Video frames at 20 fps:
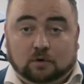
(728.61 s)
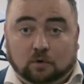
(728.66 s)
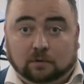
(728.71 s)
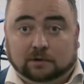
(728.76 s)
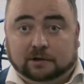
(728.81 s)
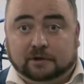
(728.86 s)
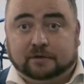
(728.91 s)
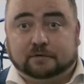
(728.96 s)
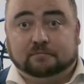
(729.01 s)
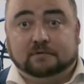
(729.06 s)

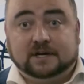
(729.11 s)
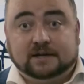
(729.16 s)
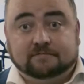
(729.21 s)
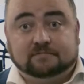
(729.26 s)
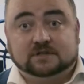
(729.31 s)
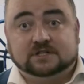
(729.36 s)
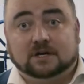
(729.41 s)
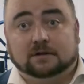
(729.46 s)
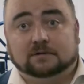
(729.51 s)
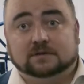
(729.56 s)
all
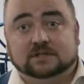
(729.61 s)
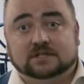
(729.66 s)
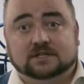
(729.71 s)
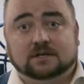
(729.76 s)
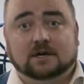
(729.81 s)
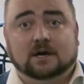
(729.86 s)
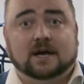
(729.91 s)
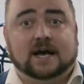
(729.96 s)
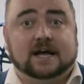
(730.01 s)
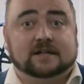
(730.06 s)
3
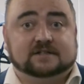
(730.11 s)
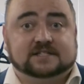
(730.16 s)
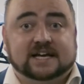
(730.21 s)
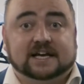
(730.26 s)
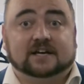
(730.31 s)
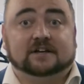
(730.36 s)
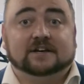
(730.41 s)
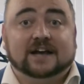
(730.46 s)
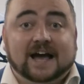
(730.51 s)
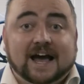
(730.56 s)
results and
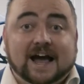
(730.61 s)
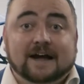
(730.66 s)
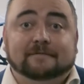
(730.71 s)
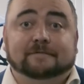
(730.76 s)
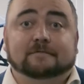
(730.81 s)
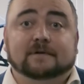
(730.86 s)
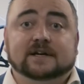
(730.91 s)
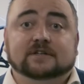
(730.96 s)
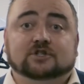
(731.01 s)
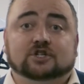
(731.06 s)
take an
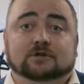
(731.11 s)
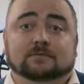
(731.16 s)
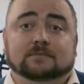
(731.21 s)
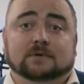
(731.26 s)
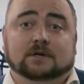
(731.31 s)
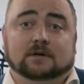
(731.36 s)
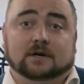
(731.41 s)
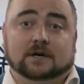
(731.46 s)
average,